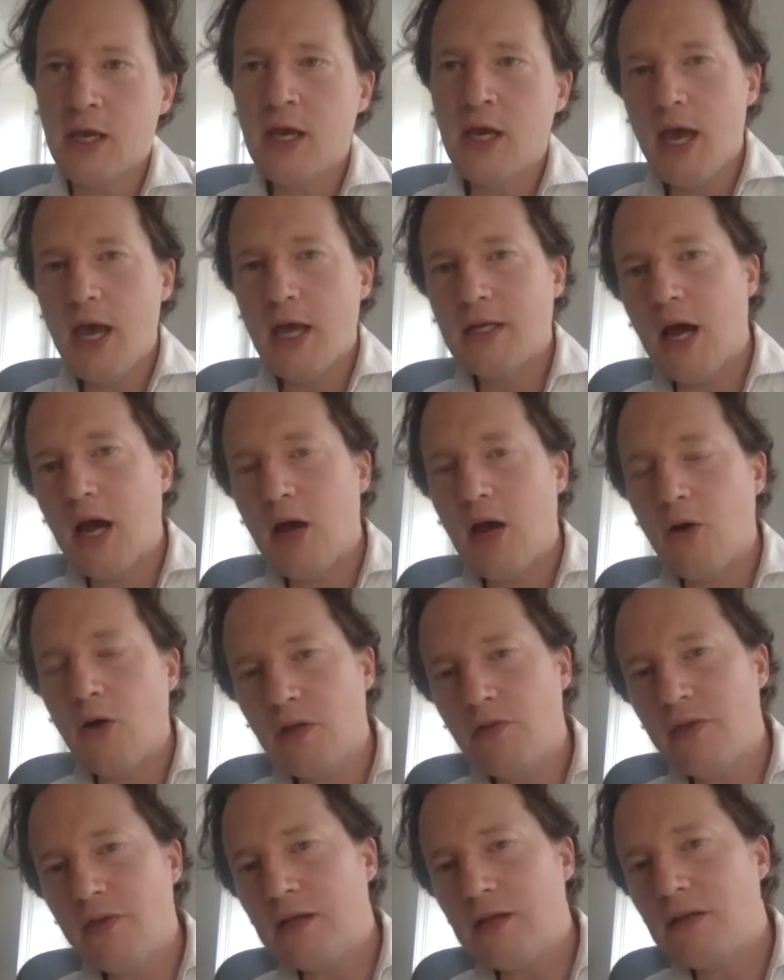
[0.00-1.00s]
And how
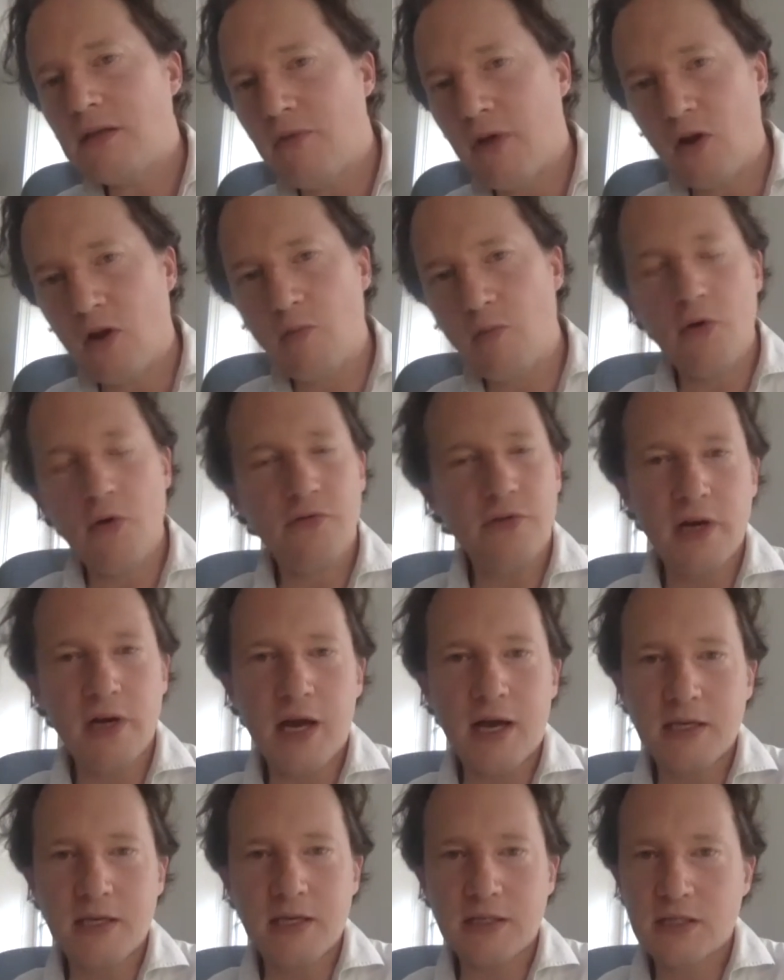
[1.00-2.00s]
did that develop over the
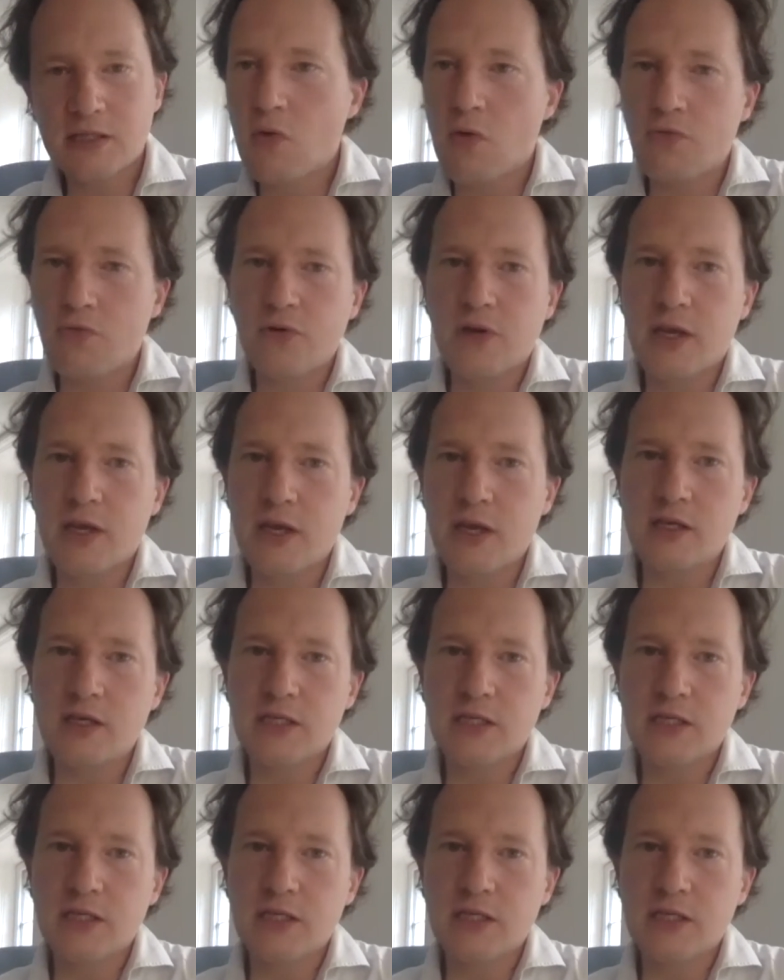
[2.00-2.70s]
last 2 or 3 years?